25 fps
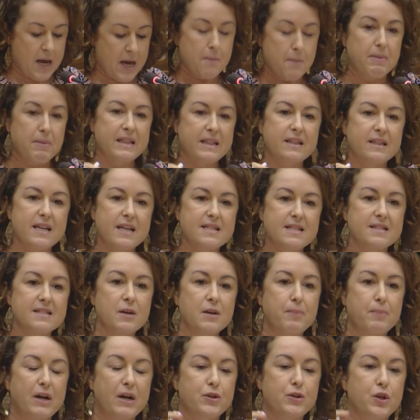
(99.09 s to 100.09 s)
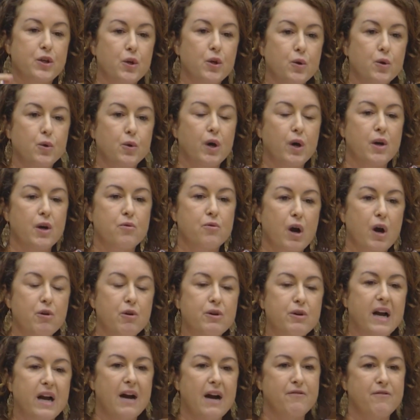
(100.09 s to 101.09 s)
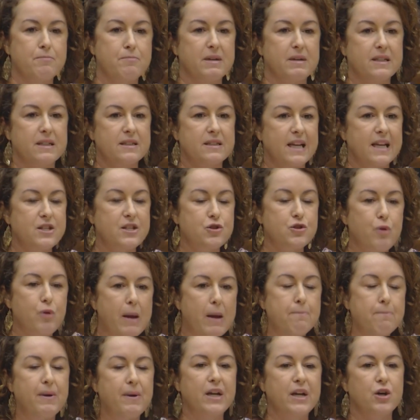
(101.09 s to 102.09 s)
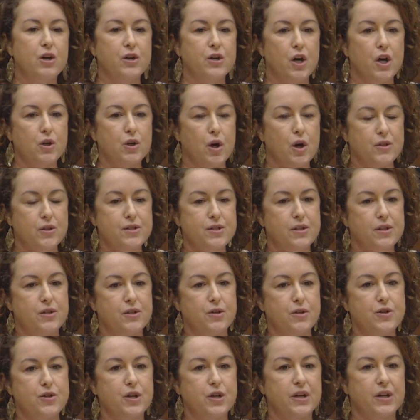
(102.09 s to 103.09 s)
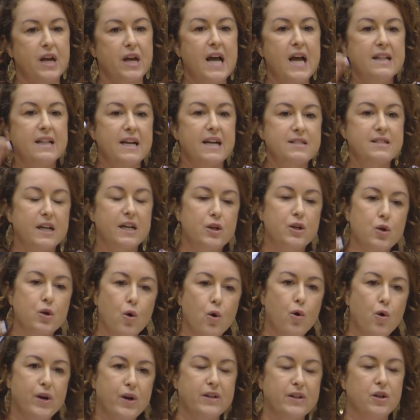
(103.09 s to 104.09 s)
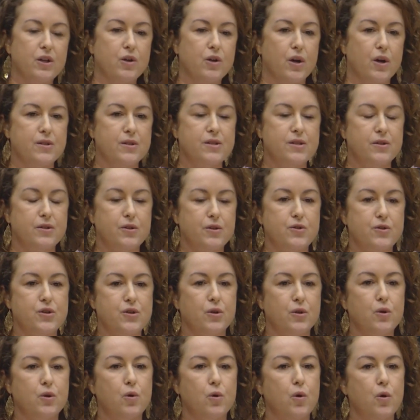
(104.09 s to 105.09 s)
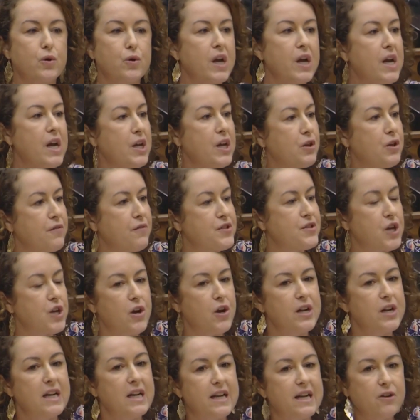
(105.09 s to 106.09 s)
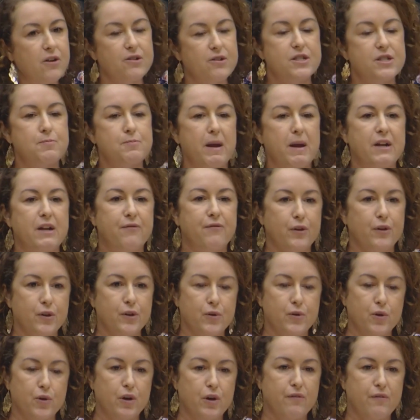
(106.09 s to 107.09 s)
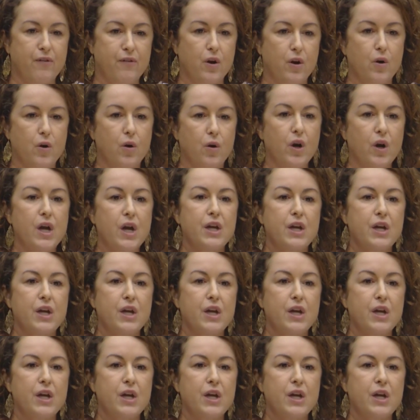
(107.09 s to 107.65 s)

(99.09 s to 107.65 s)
But this is about you, a rogue government that's trampling on our constitution, that's ignoring the Constitutional Court. You've shown little respect for the rule of law.